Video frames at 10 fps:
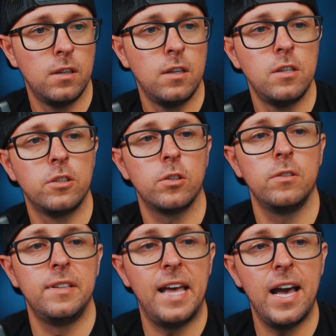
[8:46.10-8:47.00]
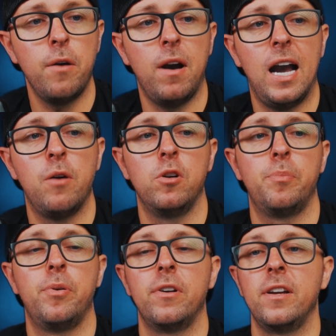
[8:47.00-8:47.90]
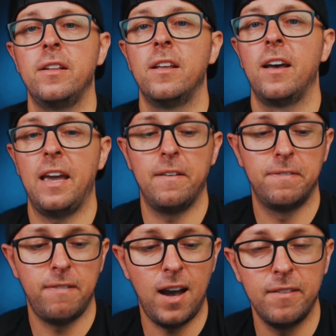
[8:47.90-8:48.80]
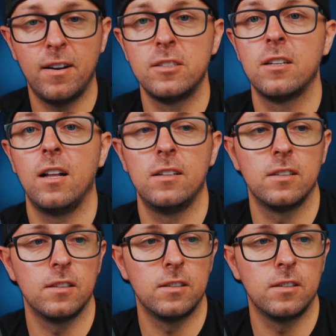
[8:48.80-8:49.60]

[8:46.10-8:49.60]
So now I would put in a $500